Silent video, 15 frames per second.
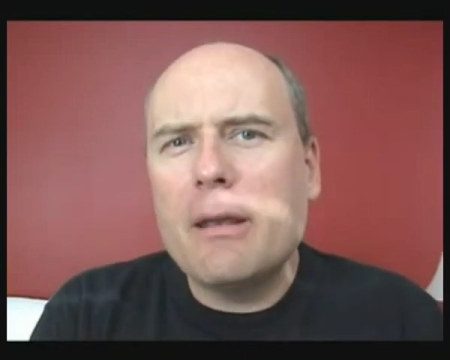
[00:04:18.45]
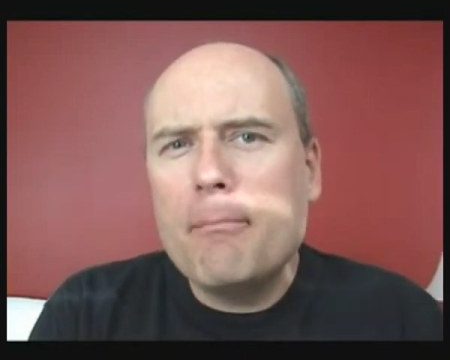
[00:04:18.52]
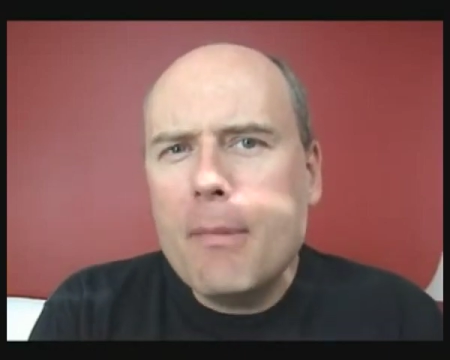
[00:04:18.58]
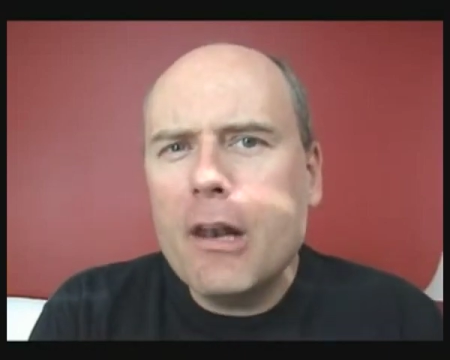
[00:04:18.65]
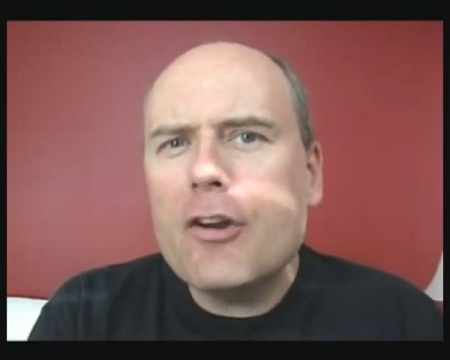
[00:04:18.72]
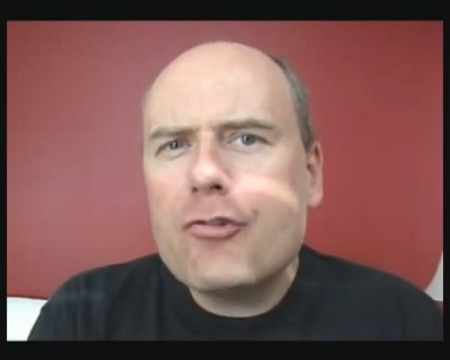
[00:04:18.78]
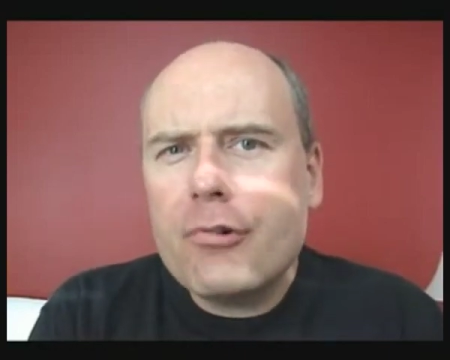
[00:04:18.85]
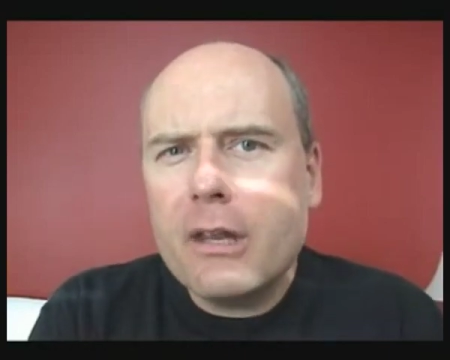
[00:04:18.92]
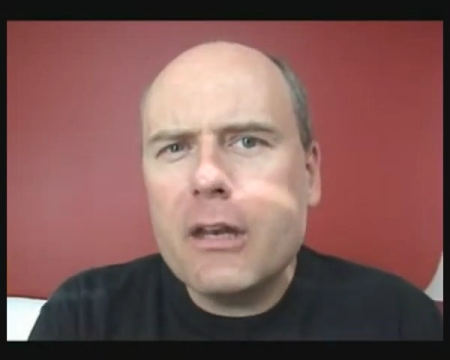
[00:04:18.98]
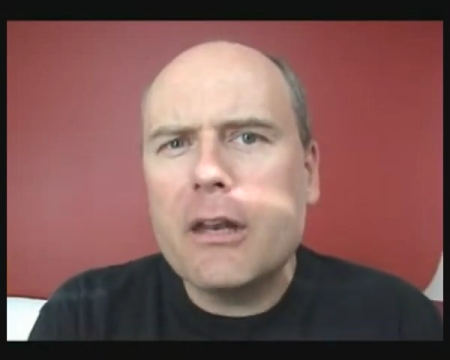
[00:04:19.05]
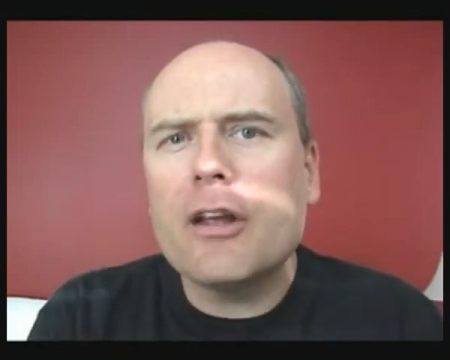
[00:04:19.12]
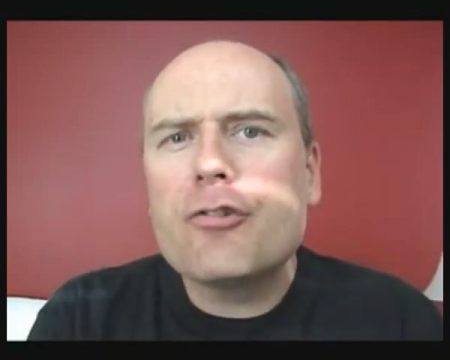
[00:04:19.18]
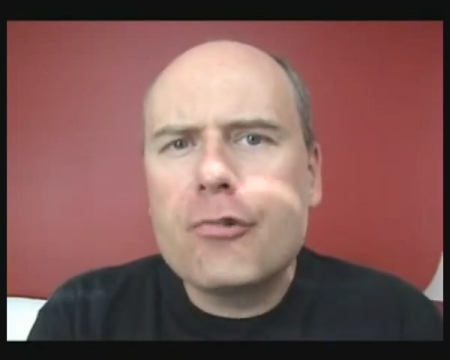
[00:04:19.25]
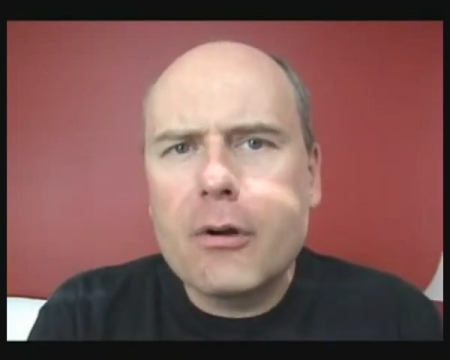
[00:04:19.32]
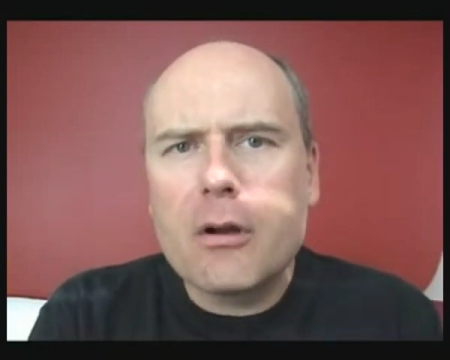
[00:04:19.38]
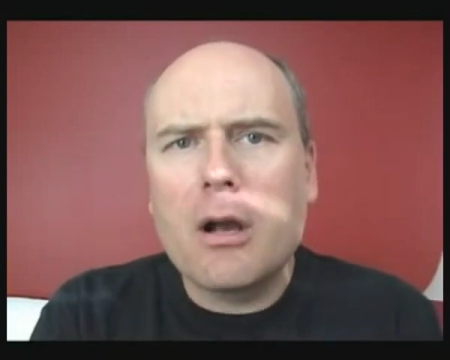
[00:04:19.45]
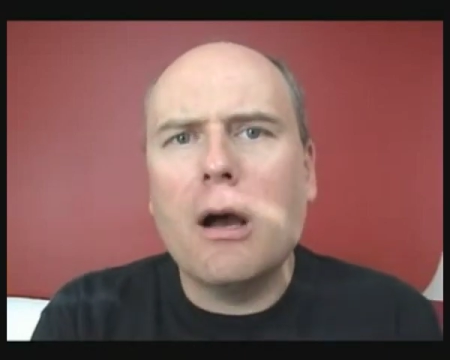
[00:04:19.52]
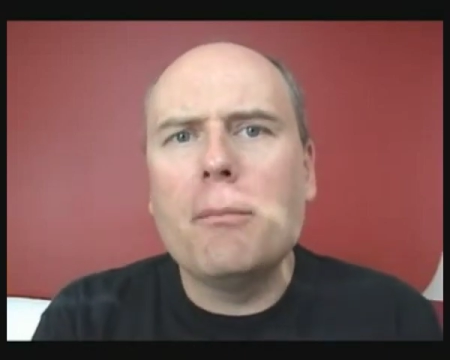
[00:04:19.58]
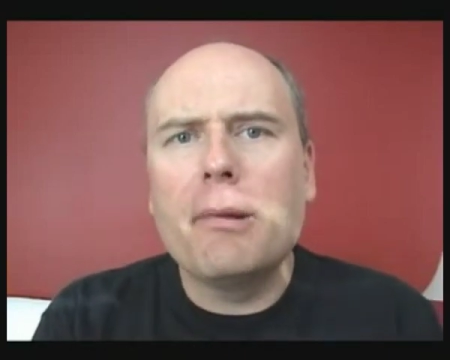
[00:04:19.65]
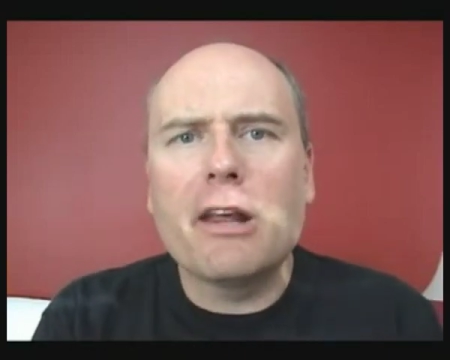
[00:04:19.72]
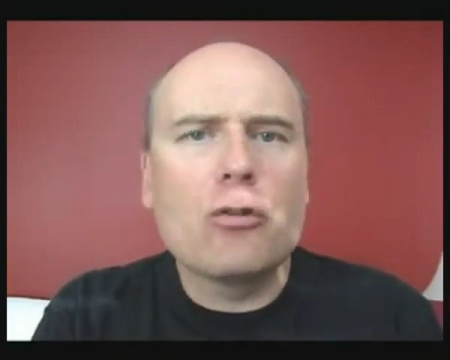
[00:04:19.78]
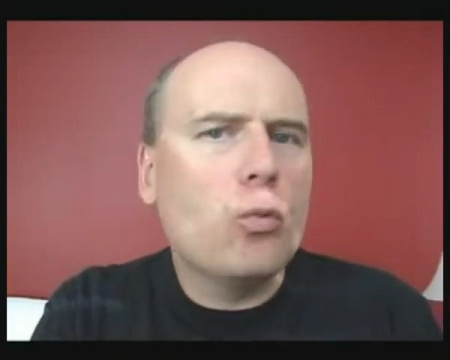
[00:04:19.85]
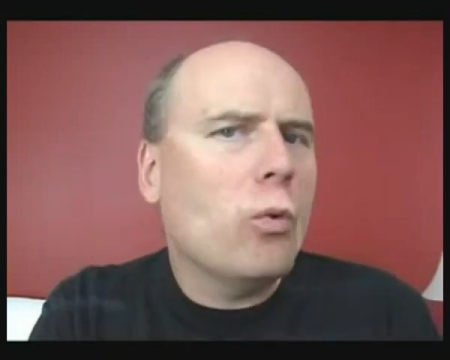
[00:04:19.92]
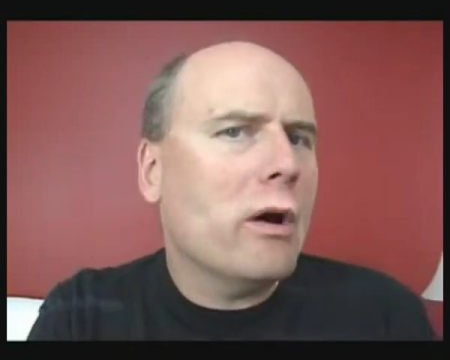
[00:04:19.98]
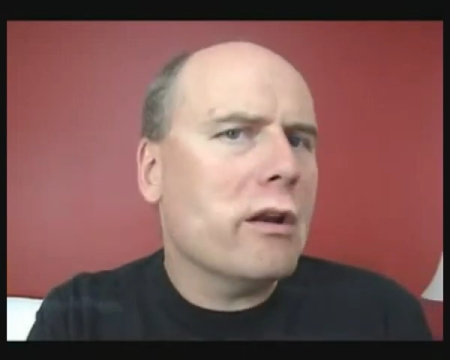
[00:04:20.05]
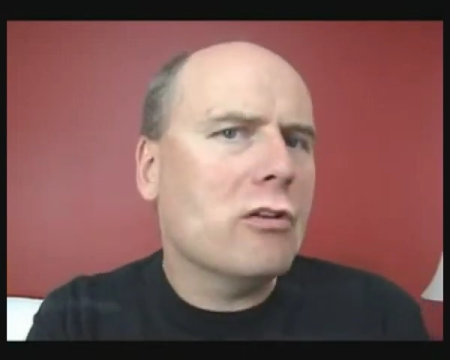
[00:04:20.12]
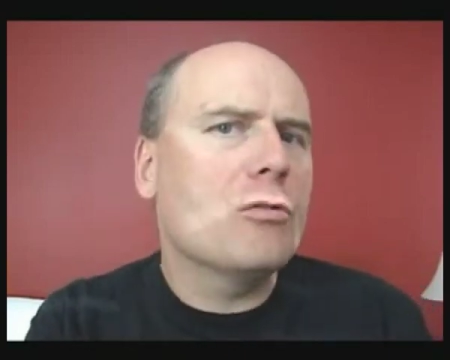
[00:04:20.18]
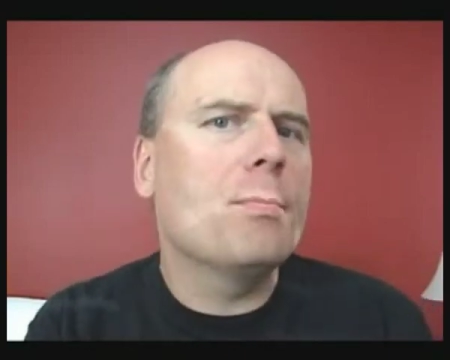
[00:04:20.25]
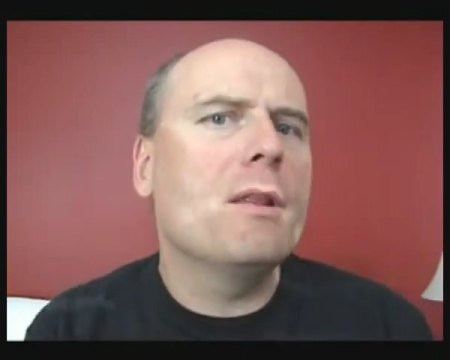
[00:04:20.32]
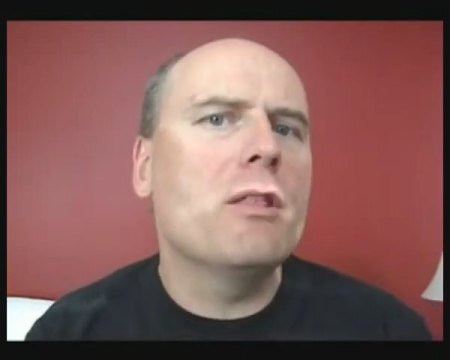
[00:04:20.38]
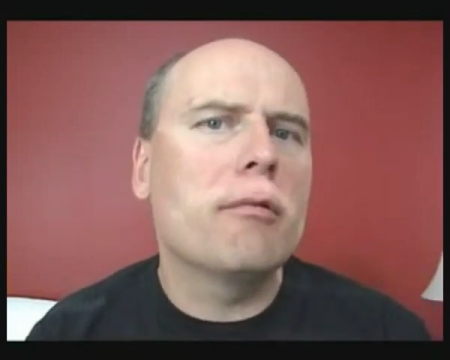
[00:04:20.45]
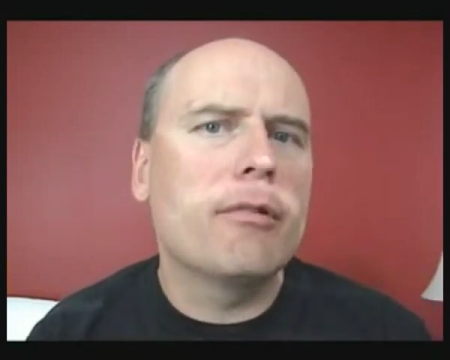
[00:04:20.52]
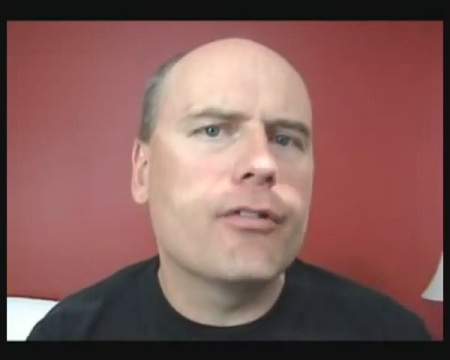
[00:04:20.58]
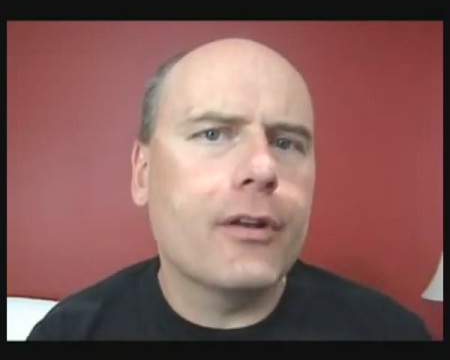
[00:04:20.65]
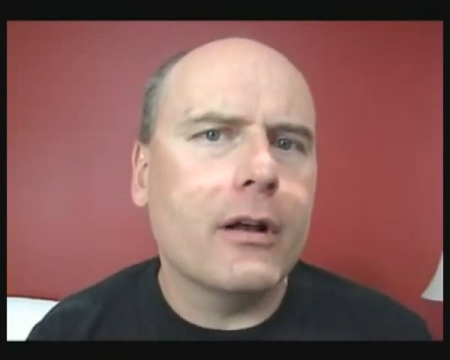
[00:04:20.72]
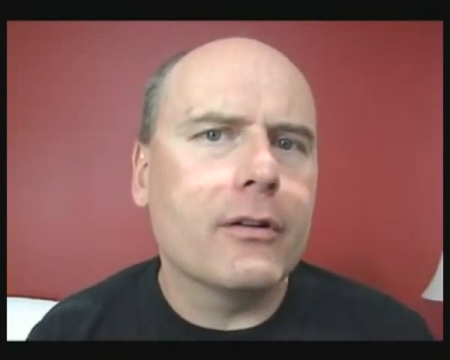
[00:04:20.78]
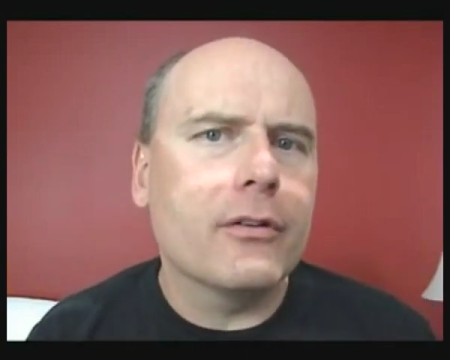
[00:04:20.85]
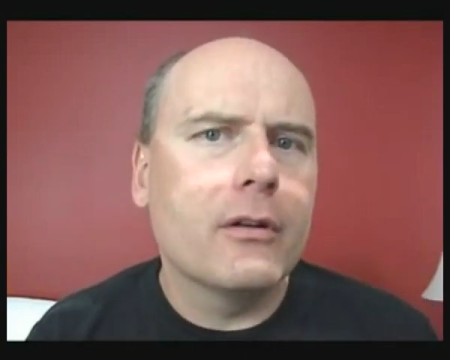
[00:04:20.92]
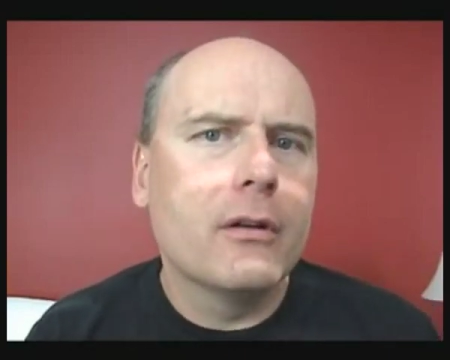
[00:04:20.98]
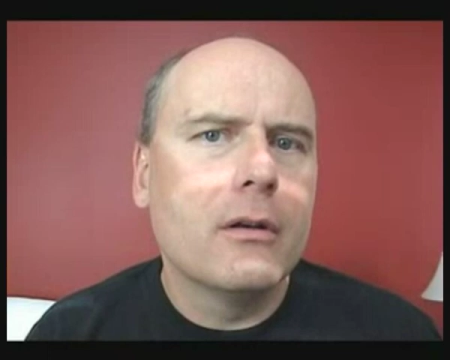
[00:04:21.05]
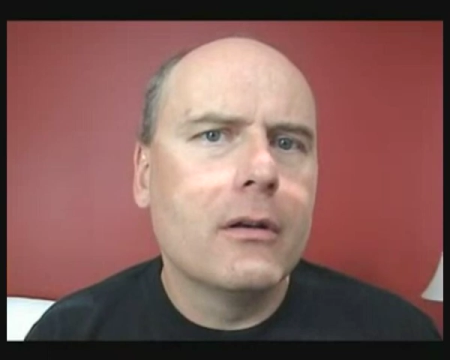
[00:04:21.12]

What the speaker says: a military-industrial complex? What has been the result?